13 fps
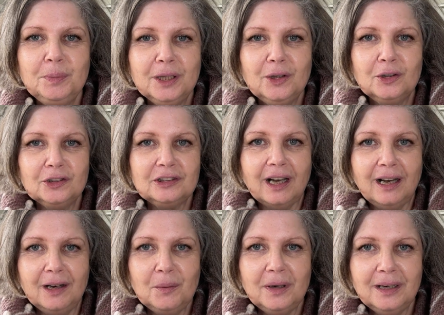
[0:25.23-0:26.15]
because
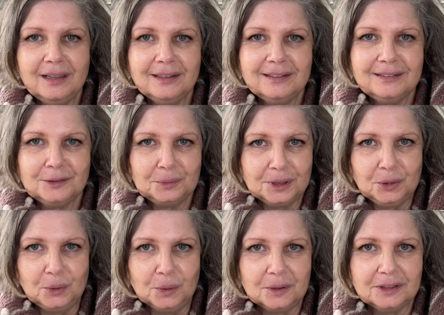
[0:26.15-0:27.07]
I was
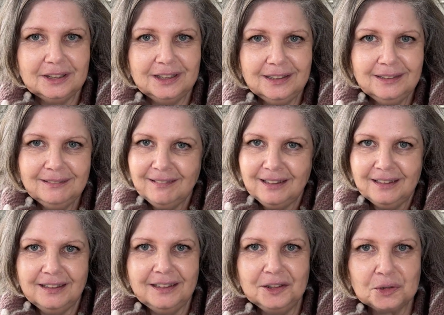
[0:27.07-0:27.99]
recording
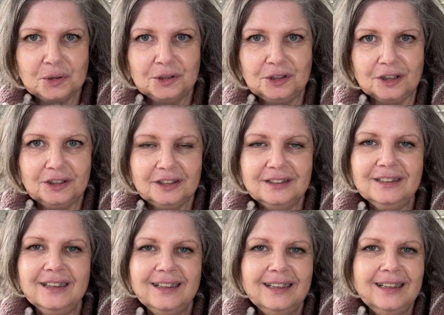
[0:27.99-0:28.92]
the introduction
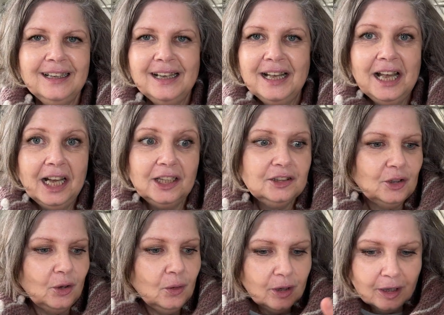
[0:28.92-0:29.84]
and
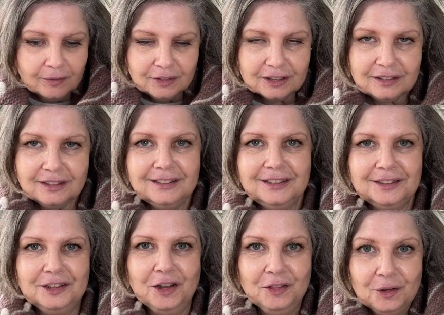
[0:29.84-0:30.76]
all of a
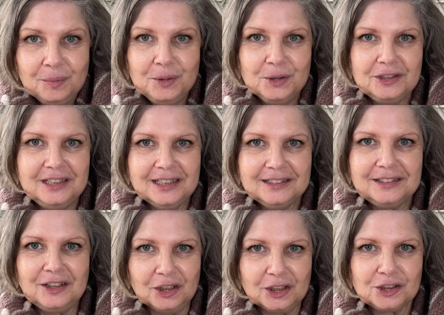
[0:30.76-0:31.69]
sudden the music
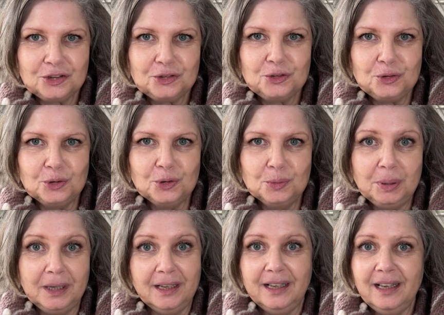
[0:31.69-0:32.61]
starts to
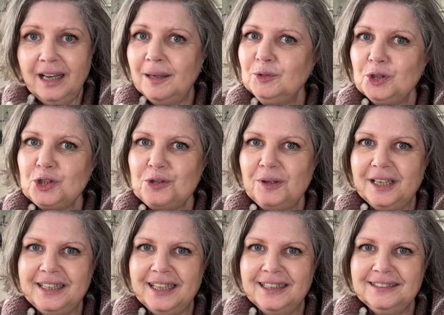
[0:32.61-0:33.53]
play. I'm not sure I
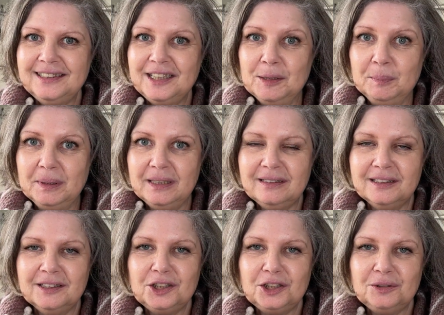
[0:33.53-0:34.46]
can keep it
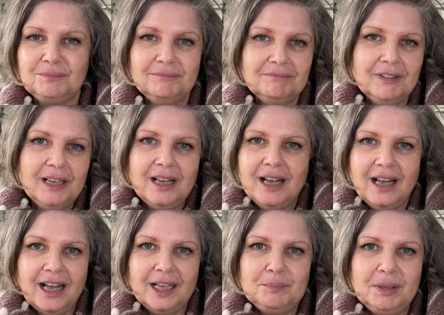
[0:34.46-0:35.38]

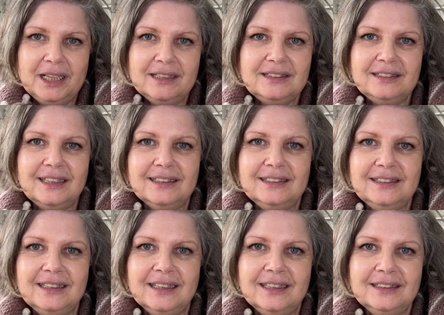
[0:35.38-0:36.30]
and place it at
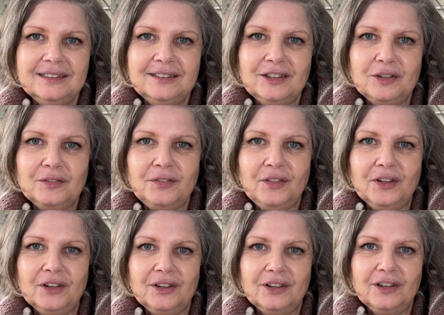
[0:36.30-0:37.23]
the end of
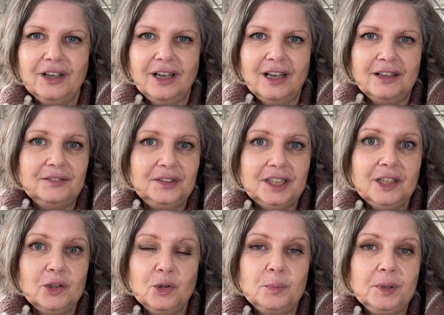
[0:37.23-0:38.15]
the
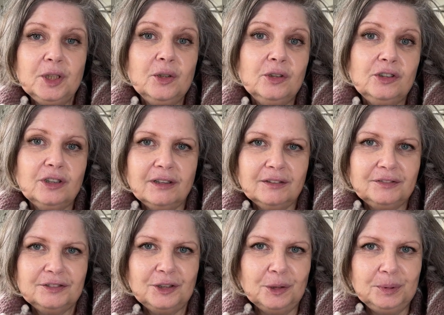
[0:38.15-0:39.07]
video because
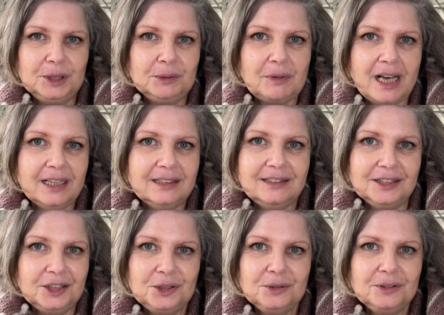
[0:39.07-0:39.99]
of copyright
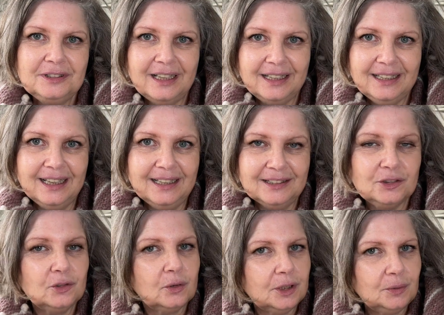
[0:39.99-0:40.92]
issues, I
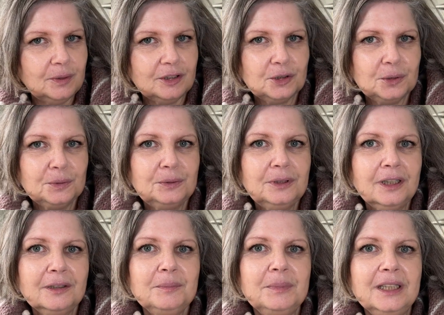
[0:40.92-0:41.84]
guess. So it was
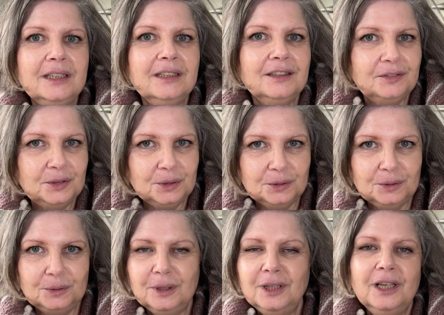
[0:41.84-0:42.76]
Krungbin if
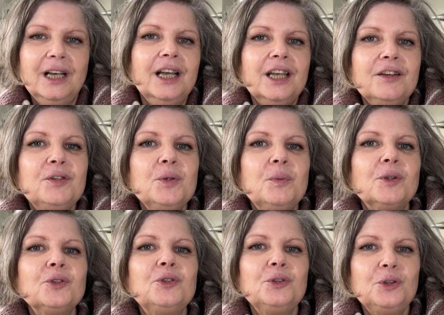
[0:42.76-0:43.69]
you
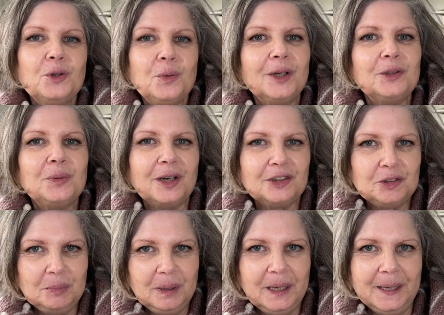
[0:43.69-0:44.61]
want to know what was
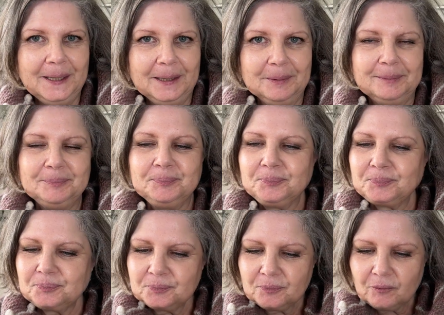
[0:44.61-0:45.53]
playing.
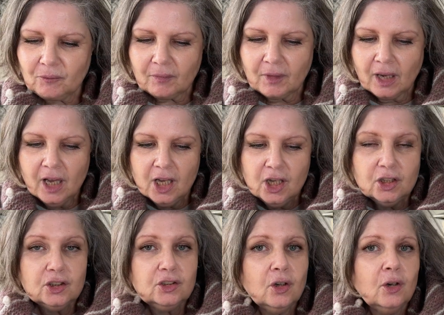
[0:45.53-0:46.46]

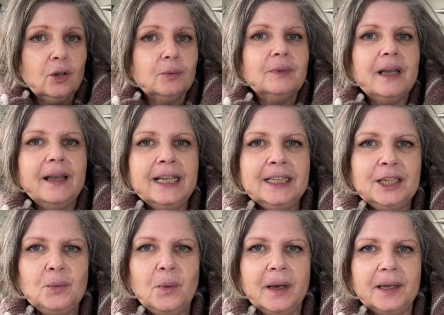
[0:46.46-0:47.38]
So
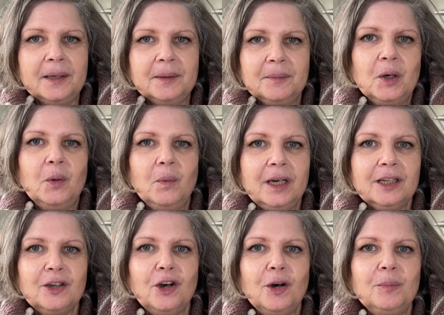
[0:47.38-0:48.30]
anyway,
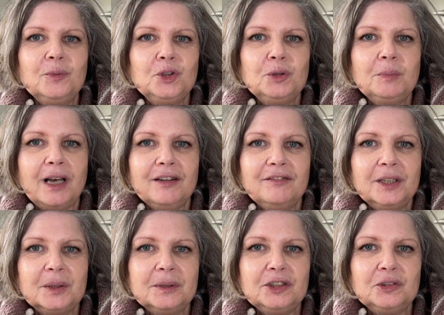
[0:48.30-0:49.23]
welcome to my
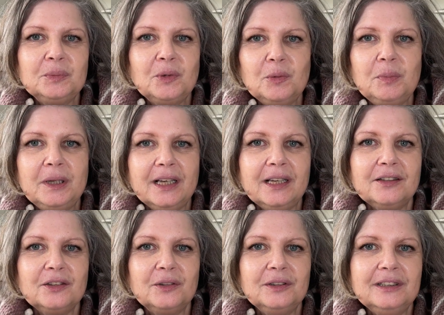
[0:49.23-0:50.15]
very small
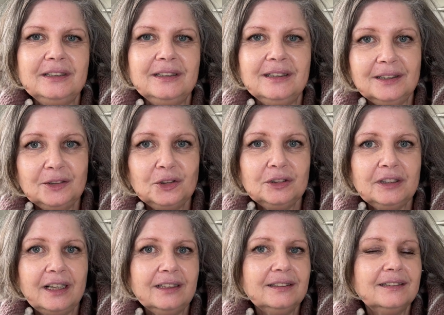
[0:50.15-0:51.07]
place on the
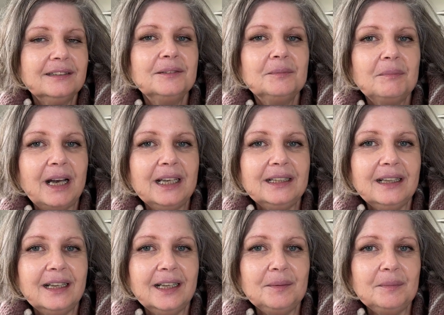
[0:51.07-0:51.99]
internet. My
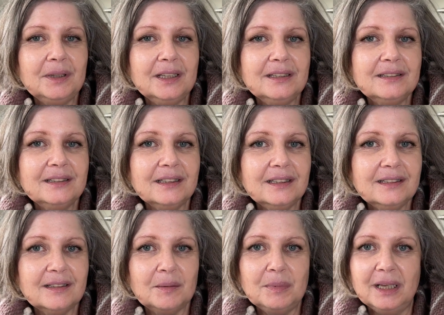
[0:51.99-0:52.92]
name is
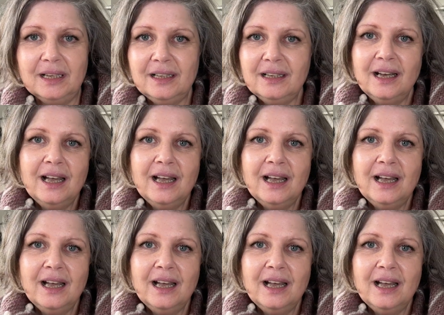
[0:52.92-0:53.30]
Isabelle.